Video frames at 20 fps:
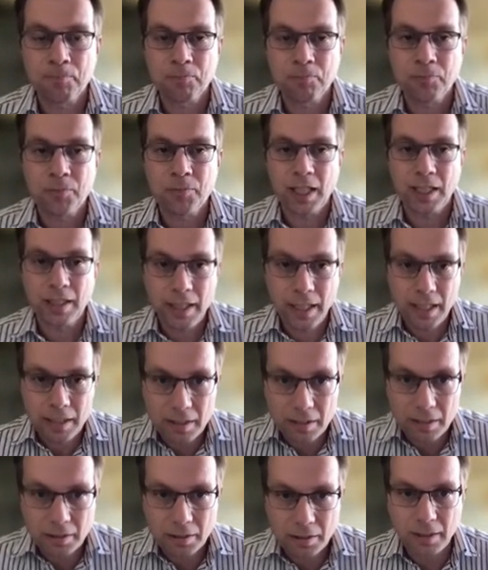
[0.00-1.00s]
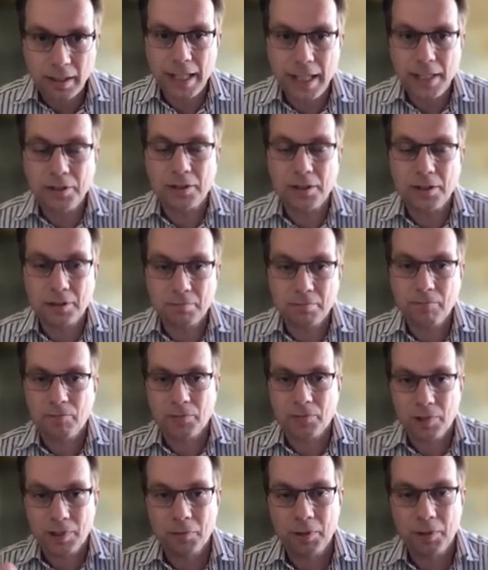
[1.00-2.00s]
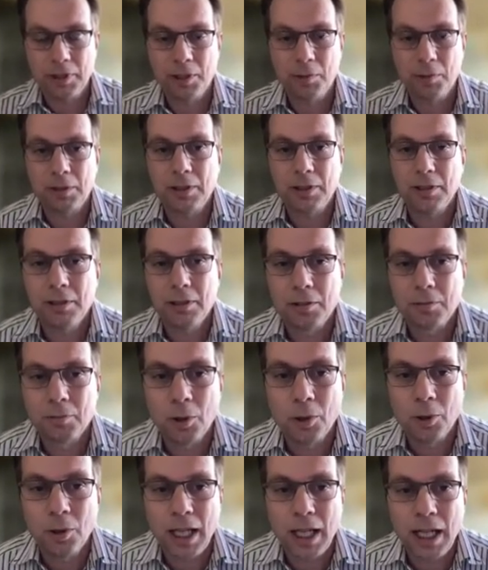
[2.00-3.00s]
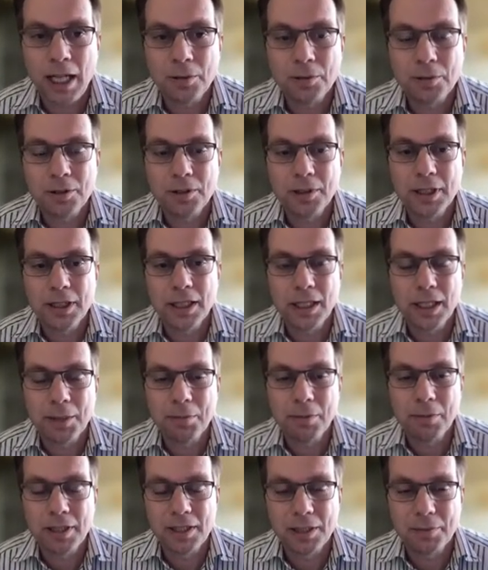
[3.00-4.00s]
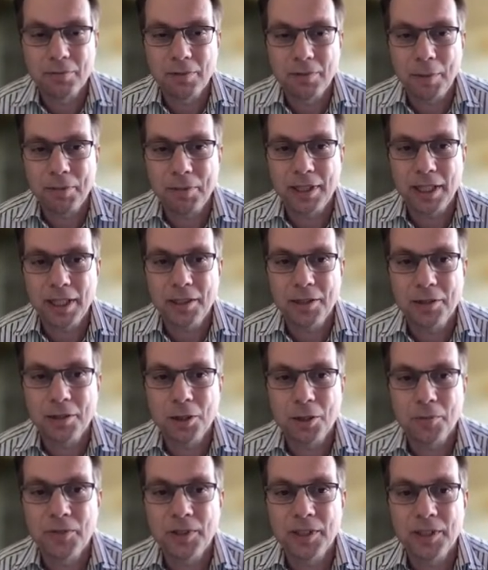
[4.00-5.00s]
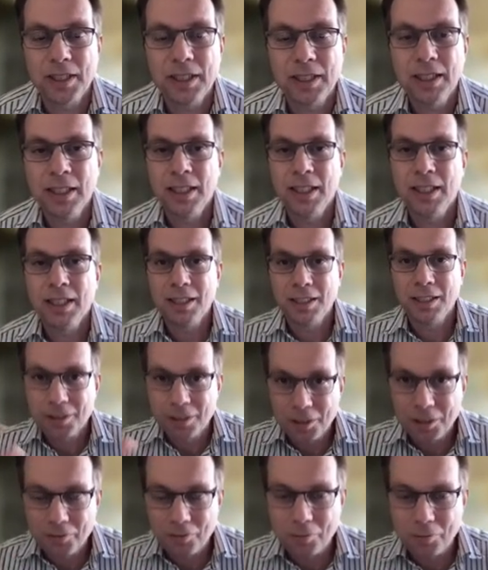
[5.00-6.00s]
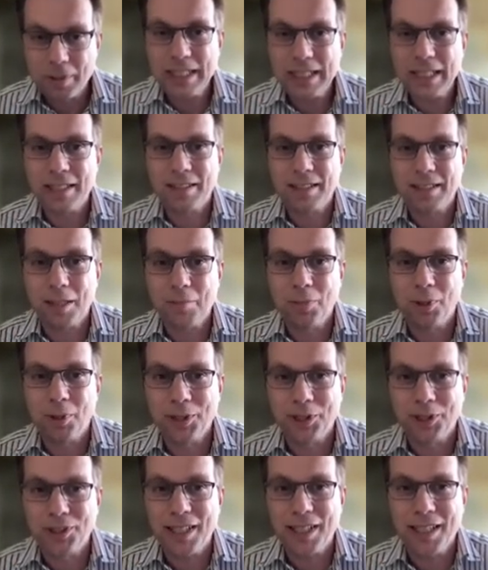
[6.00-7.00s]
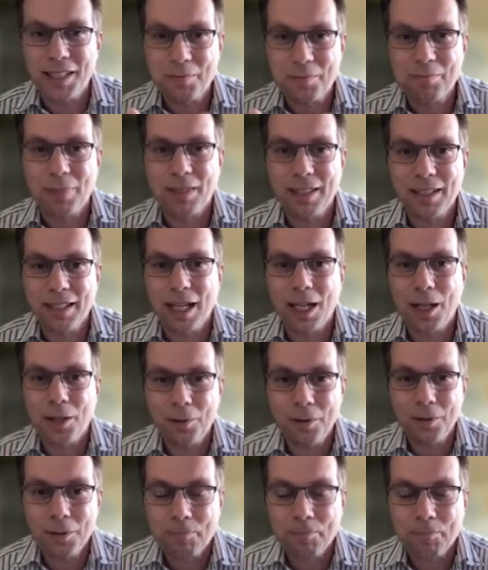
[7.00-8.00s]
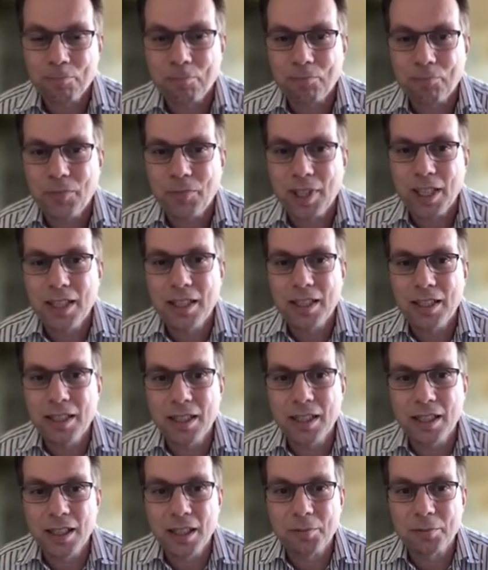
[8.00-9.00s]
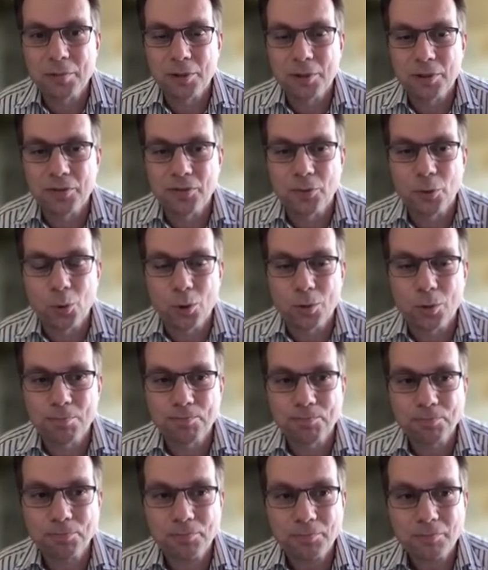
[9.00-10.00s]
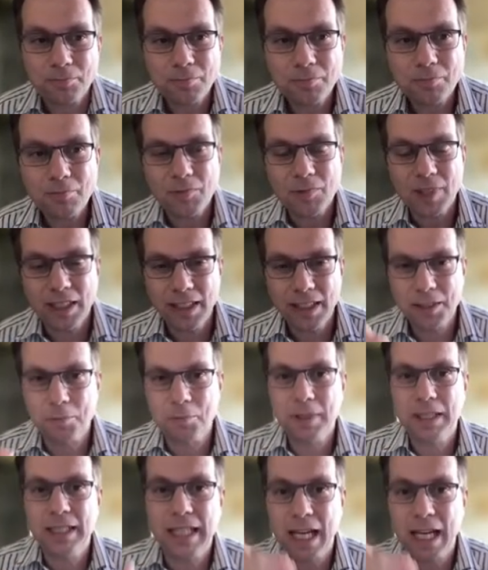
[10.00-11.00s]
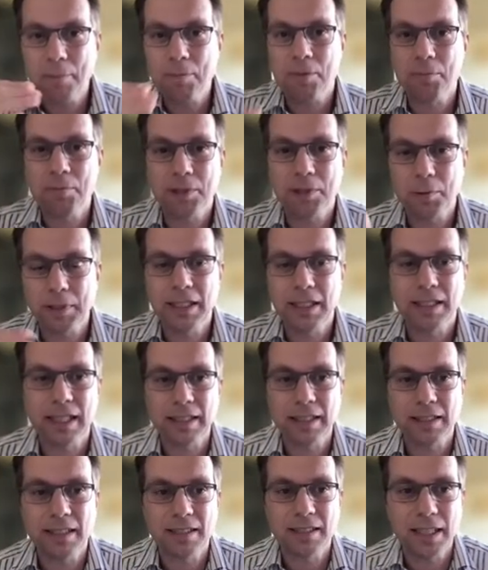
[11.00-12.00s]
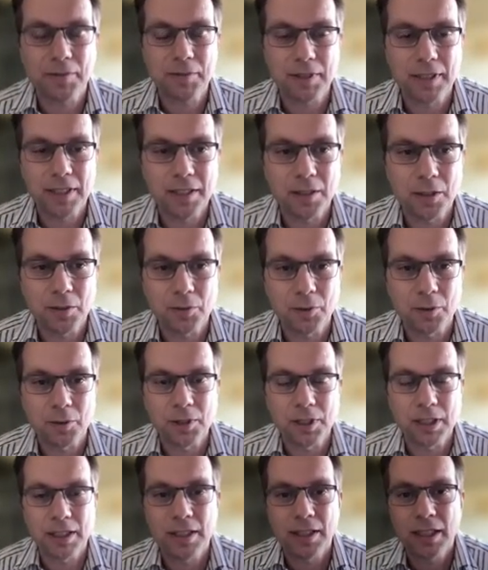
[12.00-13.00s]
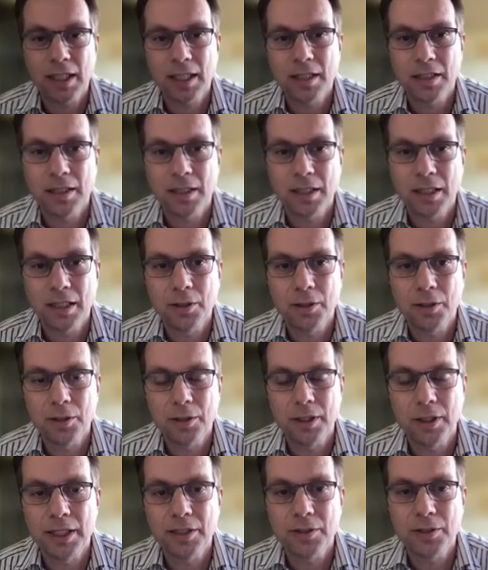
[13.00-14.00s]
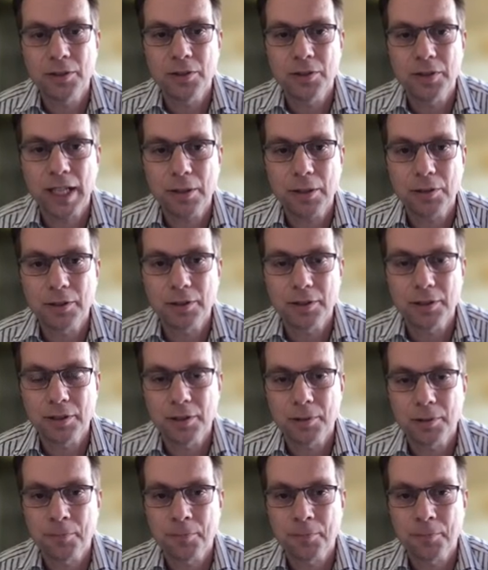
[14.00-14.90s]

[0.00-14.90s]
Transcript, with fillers: And then later, which is what the roll-out neoliberalism represents, obviously, sort of reassemble the state, but now in neoliberal form. And this really happened between the nineteen seventies, of course, and the, and the, and the early two thousands.